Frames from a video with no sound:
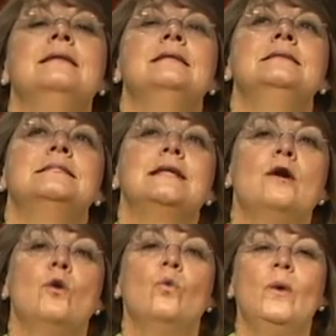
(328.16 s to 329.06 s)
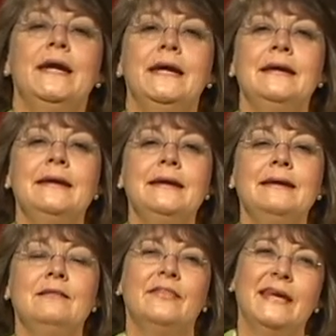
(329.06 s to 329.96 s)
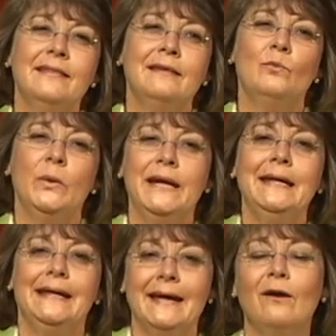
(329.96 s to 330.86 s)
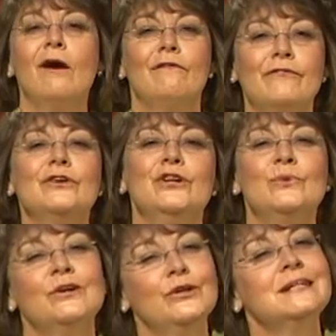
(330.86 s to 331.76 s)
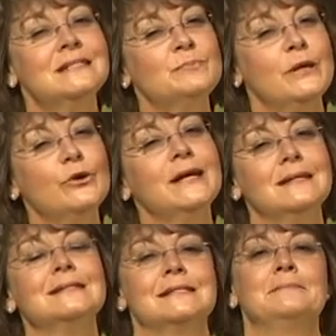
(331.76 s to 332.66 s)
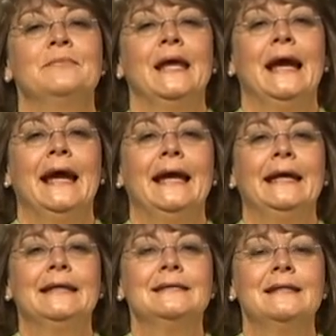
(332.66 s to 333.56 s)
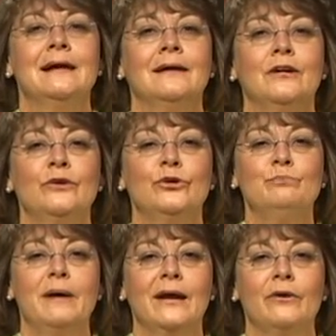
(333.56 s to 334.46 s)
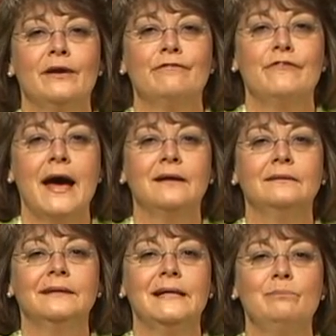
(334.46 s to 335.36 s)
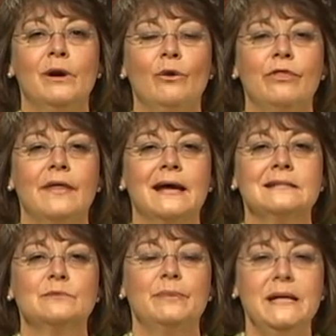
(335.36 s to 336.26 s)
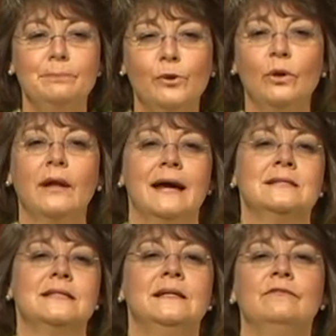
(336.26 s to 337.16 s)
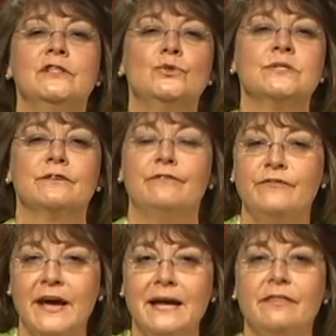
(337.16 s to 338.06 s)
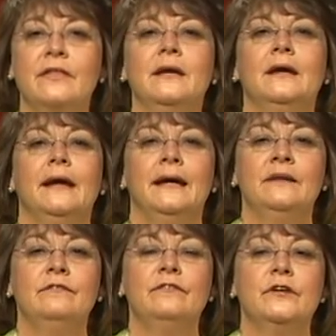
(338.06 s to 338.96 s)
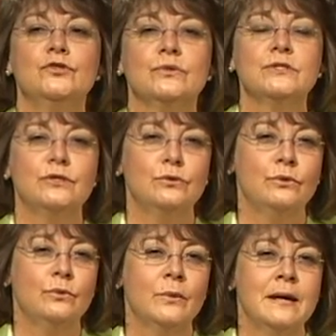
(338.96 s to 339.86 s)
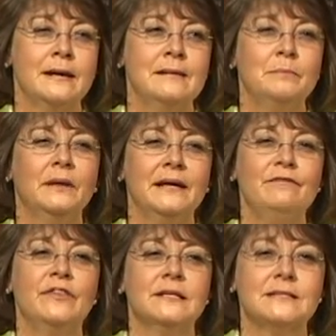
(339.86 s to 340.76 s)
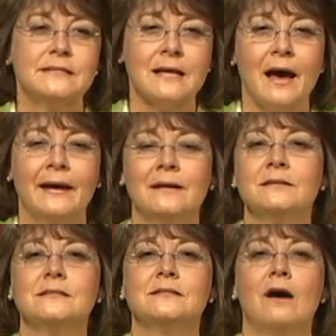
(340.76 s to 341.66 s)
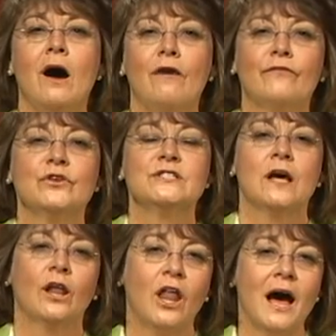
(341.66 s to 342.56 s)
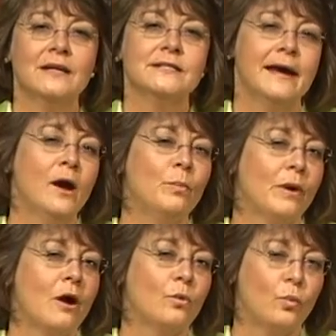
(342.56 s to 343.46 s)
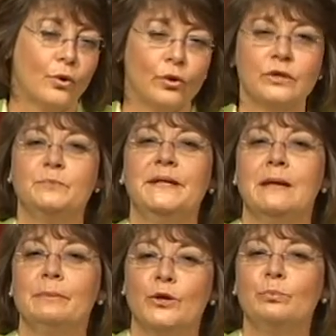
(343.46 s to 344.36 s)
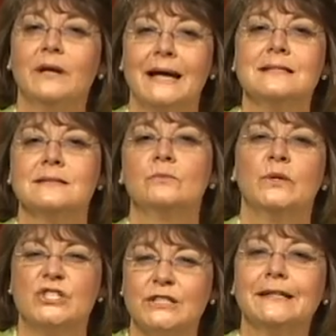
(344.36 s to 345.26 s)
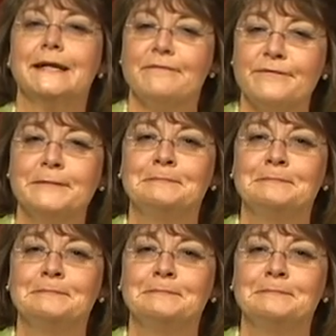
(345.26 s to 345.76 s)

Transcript: So we think that we can offer you a good experience and a good background of faculty, both as people, as individuals of faith, and individuals who believe that science offers a lot to help our world be a better place in which to live.